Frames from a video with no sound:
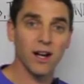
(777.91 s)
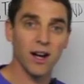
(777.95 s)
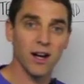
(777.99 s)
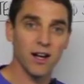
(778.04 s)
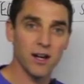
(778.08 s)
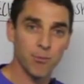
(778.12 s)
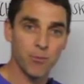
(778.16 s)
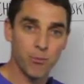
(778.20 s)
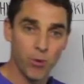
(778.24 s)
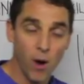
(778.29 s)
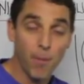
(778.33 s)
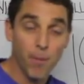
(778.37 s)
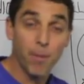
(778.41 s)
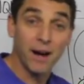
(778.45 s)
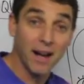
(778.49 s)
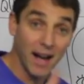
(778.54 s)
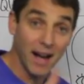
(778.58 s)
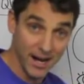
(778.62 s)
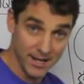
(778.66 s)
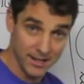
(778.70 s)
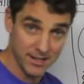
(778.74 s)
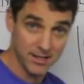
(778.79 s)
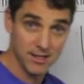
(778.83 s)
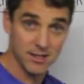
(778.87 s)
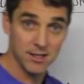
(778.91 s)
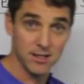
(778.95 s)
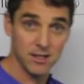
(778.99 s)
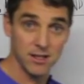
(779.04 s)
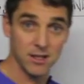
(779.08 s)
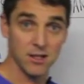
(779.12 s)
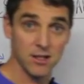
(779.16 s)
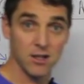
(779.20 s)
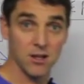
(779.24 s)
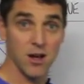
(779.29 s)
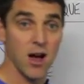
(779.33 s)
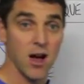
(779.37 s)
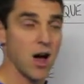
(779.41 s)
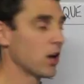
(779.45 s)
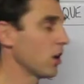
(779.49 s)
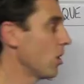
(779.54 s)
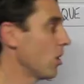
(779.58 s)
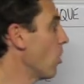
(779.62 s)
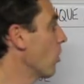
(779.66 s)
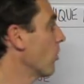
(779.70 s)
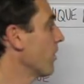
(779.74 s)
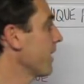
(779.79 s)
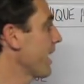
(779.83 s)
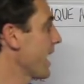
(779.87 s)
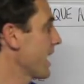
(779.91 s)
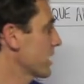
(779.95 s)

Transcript: It propagates along the